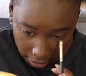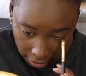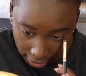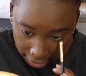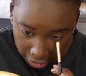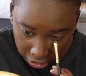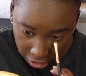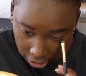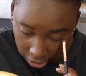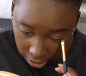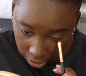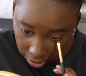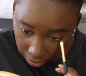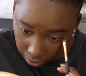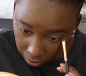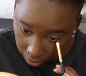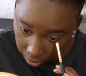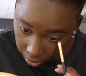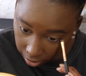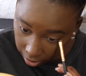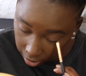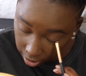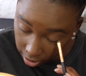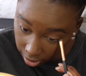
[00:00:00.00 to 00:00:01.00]

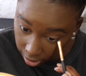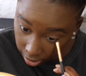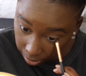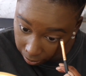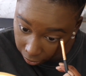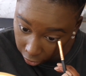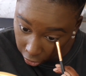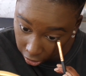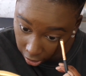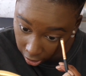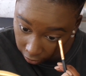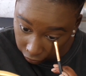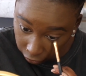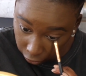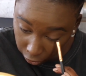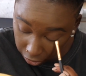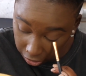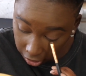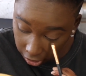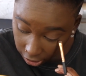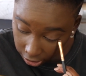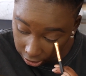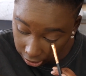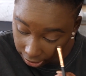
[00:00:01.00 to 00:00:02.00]
I'm looking
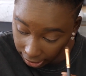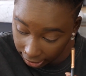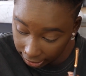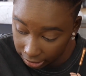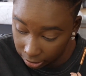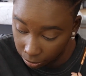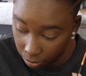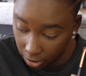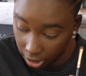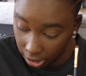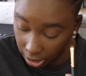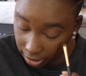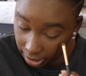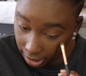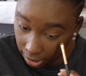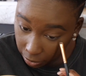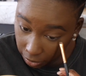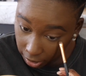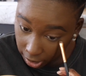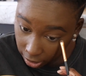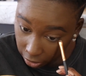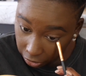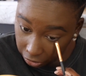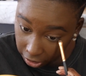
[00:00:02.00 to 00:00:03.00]
forward to this next meeting
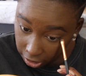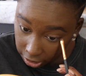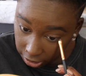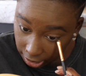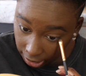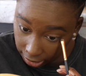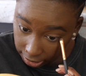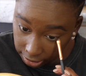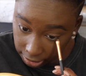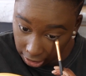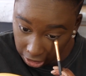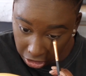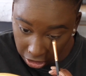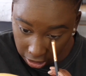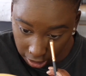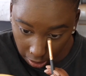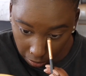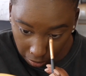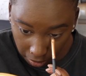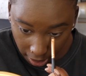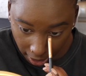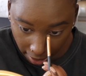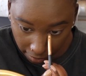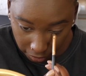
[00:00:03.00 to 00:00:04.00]
this next session
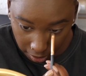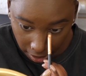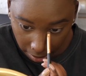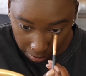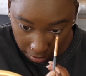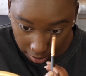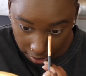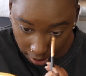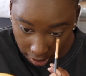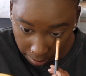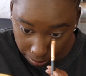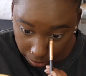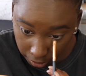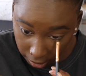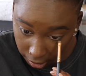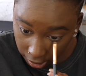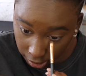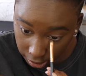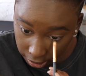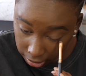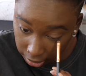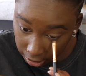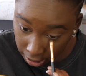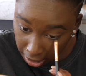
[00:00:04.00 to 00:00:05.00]
that we have coming up,
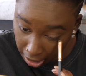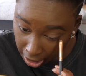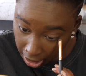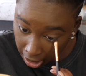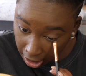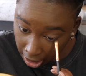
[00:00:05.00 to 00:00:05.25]
because